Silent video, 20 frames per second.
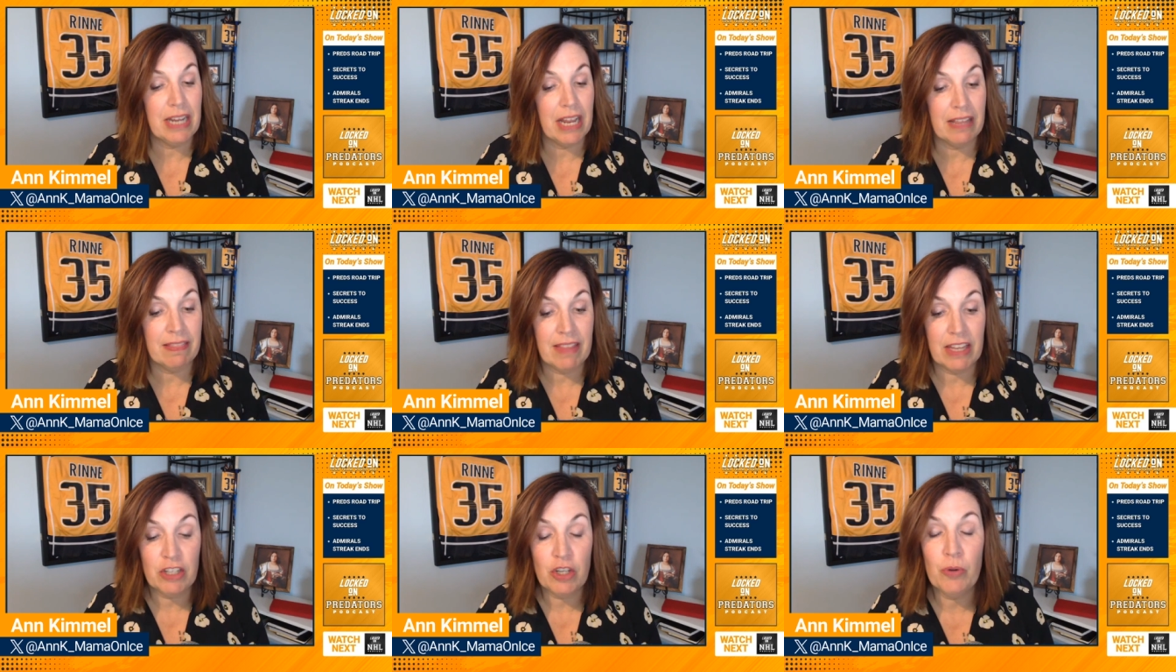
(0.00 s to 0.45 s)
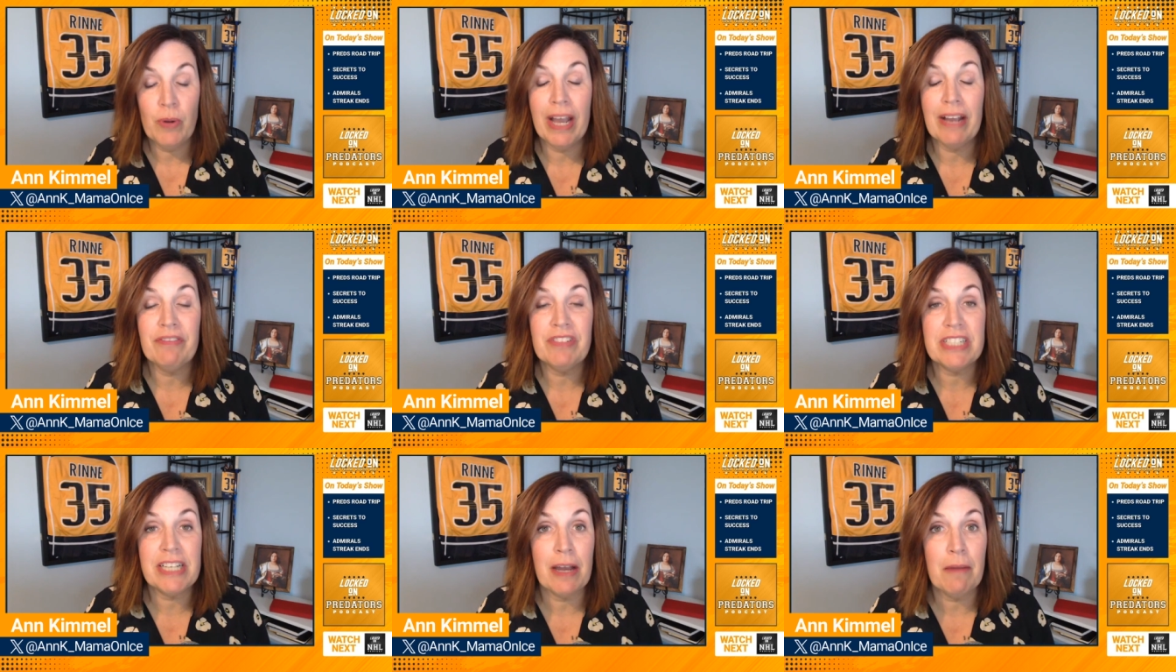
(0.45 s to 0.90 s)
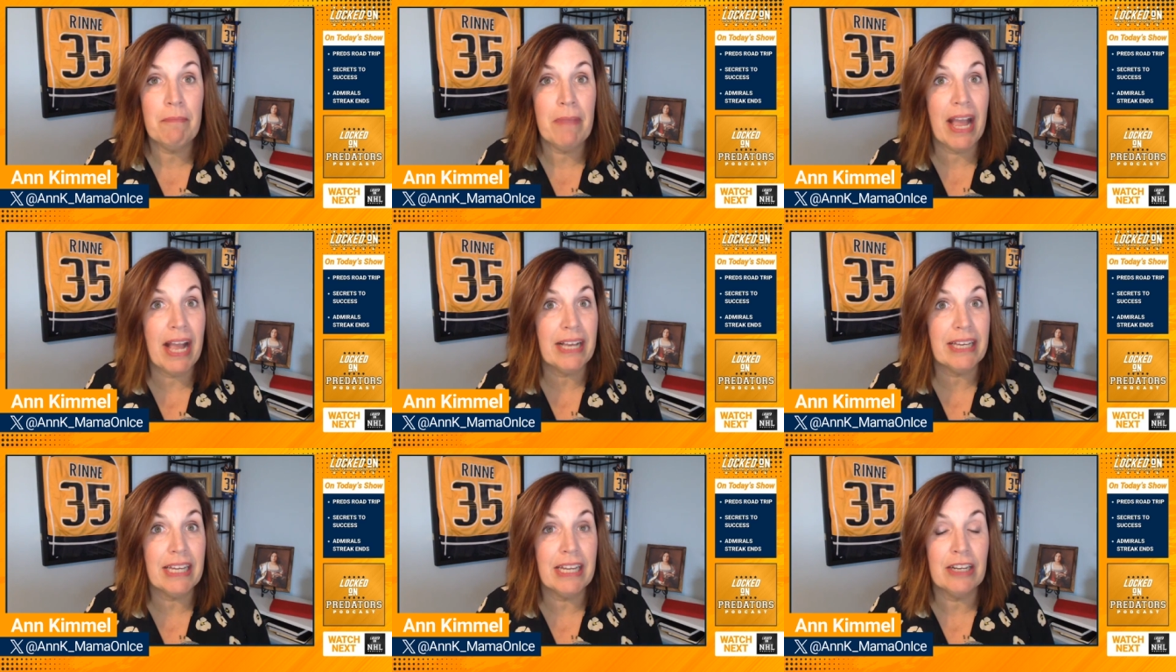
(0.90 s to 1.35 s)
And then you have to come
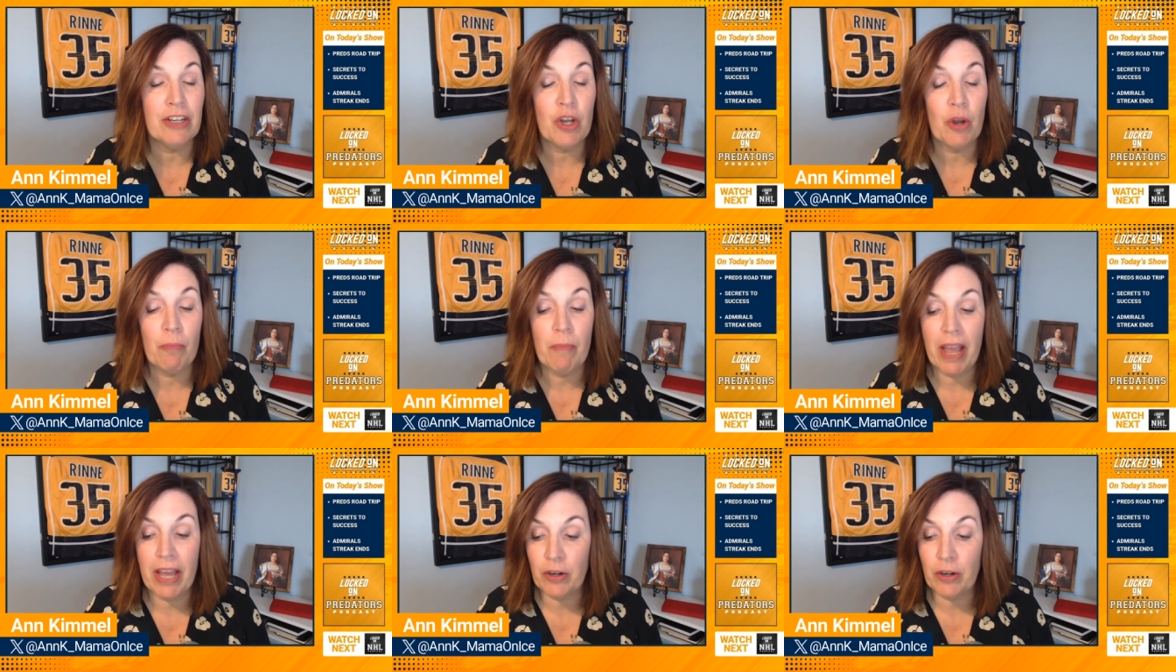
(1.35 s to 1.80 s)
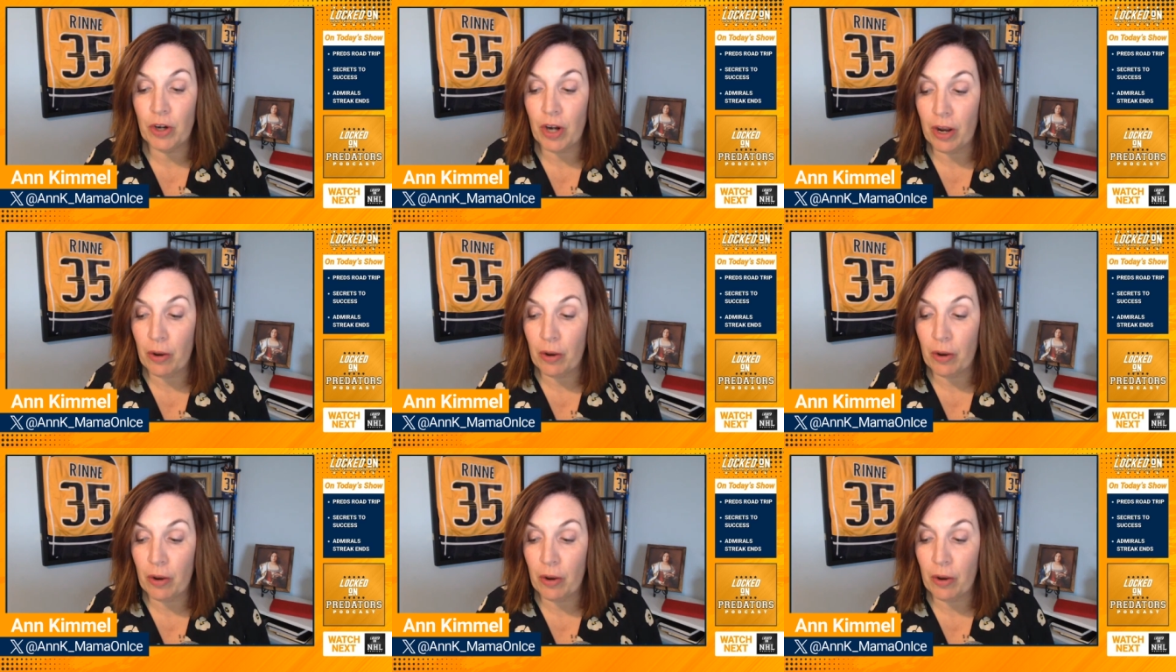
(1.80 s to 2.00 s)
back, and no matter